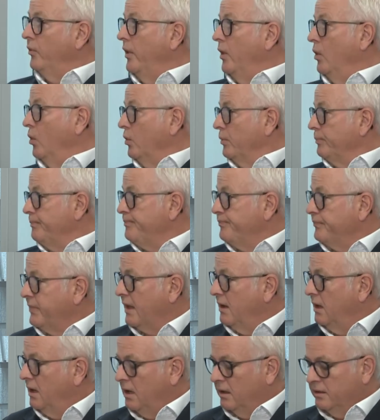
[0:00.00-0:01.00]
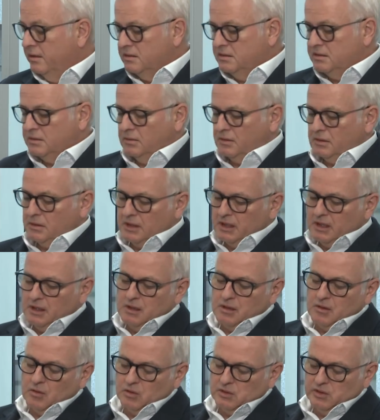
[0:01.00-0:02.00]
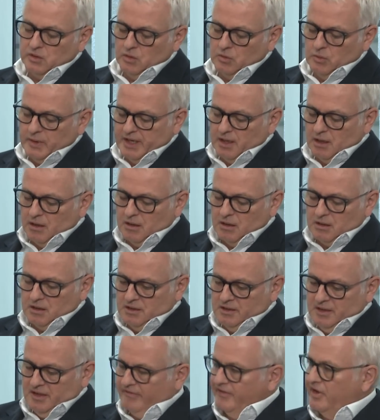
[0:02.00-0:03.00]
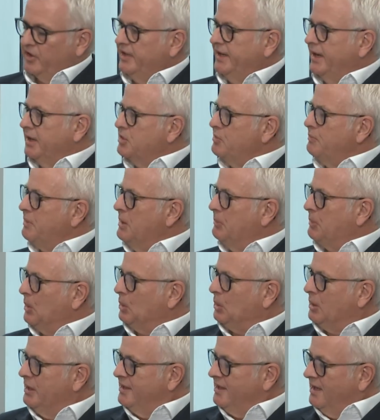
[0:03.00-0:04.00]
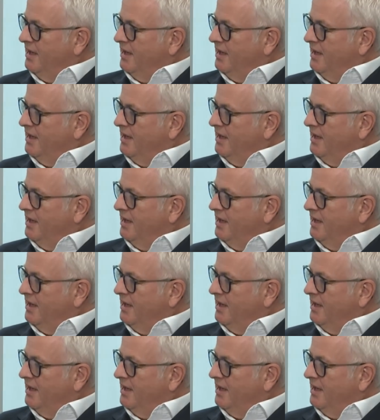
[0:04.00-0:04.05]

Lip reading: know. And although we are very nice people,